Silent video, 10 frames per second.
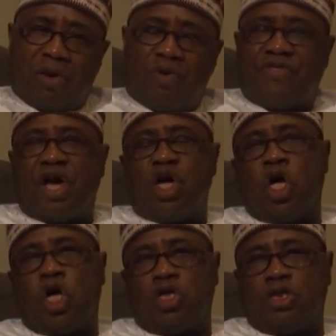We thank
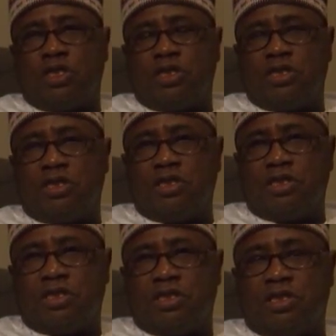God
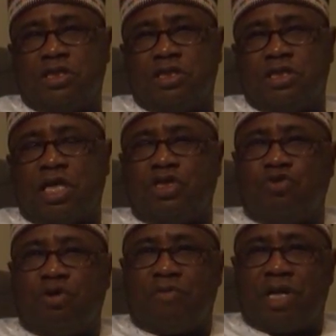that
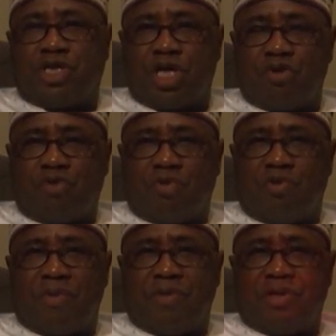during my tenure we
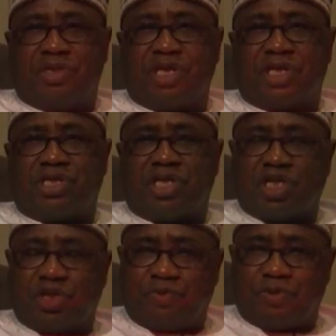have been
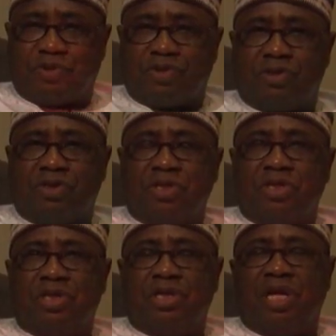successful
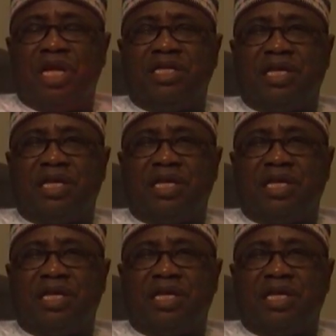in